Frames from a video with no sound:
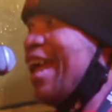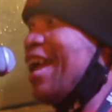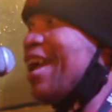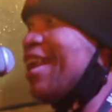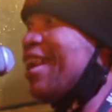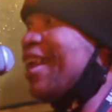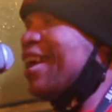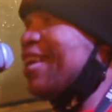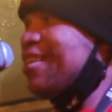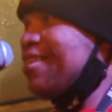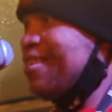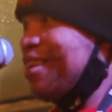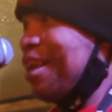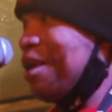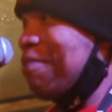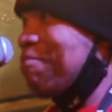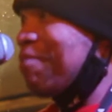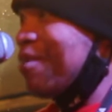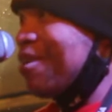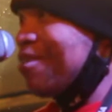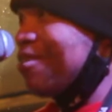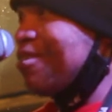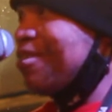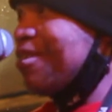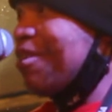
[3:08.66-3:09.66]
and I get to take
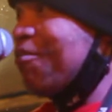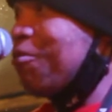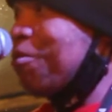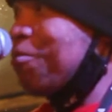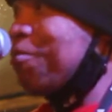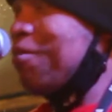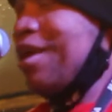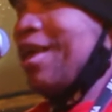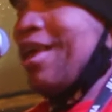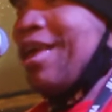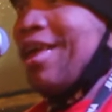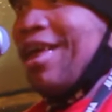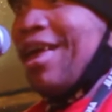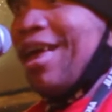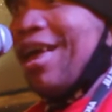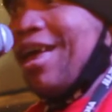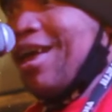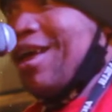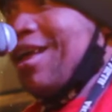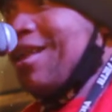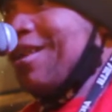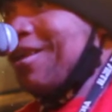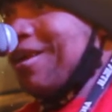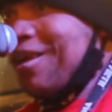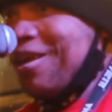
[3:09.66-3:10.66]
pictures of them
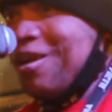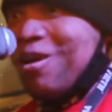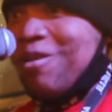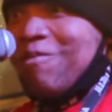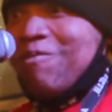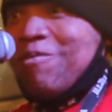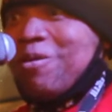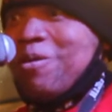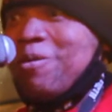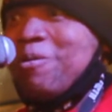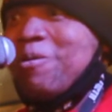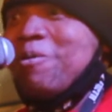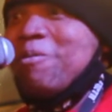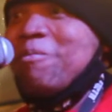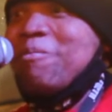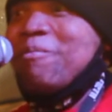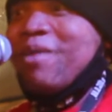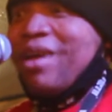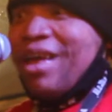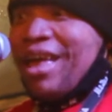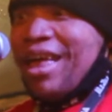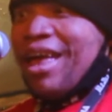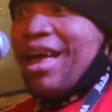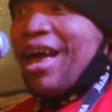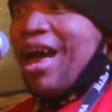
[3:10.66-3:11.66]
and interview
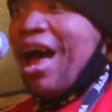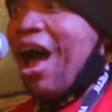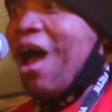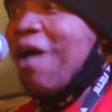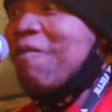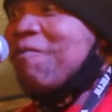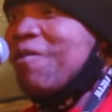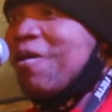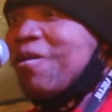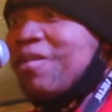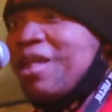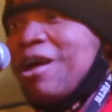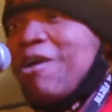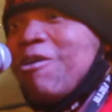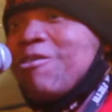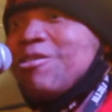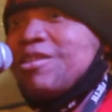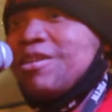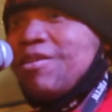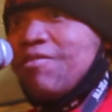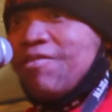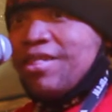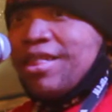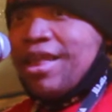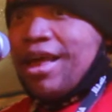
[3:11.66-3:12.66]
them. I felt like I
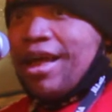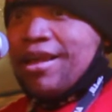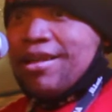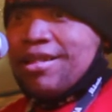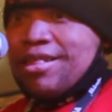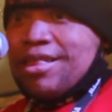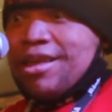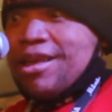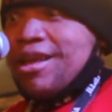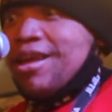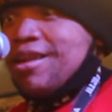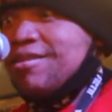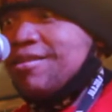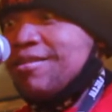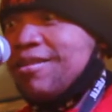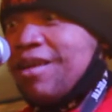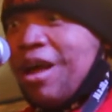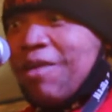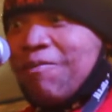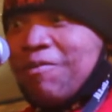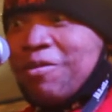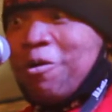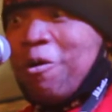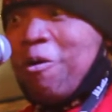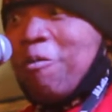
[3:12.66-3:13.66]
was living that kid's
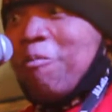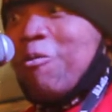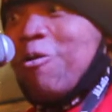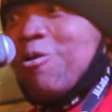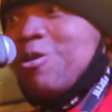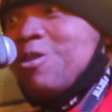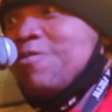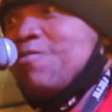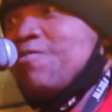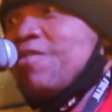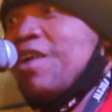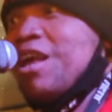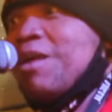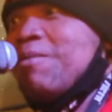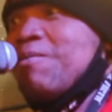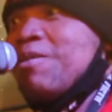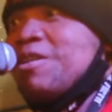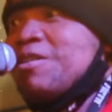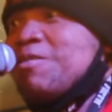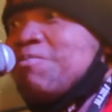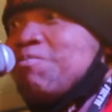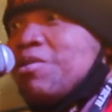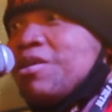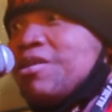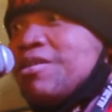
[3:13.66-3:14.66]
life and Almost
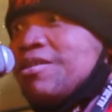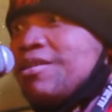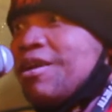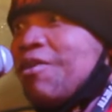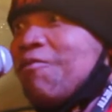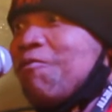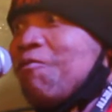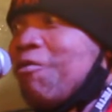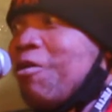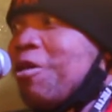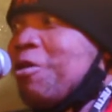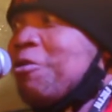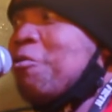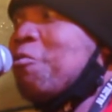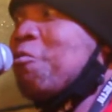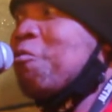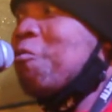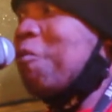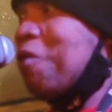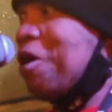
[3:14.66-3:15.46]
Famous, but instead of following